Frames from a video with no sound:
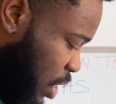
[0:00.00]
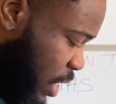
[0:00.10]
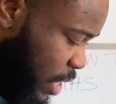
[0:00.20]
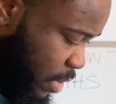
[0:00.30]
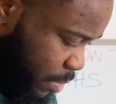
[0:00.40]

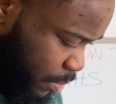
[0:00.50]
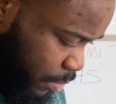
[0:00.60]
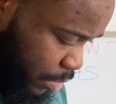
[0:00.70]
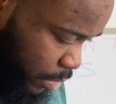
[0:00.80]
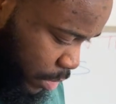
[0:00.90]
year
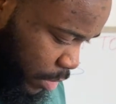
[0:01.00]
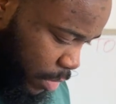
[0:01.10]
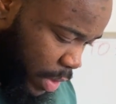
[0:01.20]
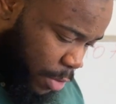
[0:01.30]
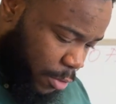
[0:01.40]

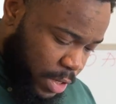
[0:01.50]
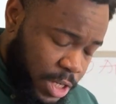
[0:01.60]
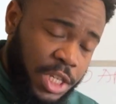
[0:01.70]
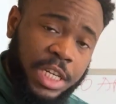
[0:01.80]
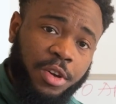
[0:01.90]

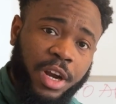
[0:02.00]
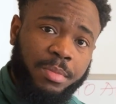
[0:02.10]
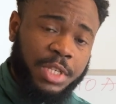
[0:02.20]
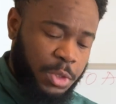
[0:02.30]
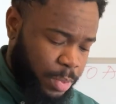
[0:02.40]
you're gonna
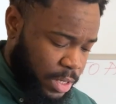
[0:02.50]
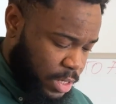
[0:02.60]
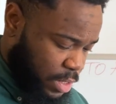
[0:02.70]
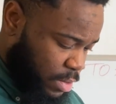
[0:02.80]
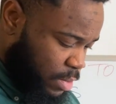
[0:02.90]
be
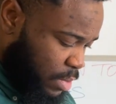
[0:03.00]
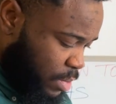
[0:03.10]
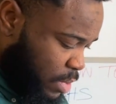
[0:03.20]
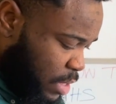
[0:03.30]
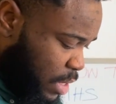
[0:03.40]
spending
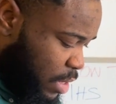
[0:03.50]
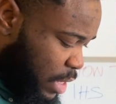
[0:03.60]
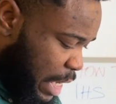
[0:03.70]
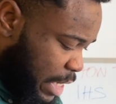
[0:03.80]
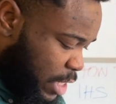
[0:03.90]

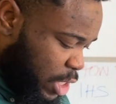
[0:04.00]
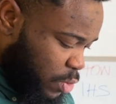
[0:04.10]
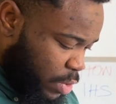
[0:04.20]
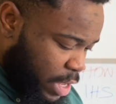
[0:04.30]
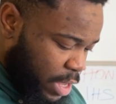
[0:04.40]
in the
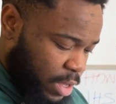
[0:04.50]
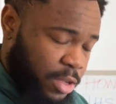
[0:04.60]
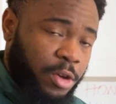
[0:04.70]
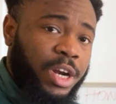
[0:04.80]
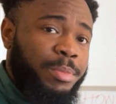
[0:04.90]
UK,
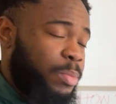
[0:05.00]
you're gonna be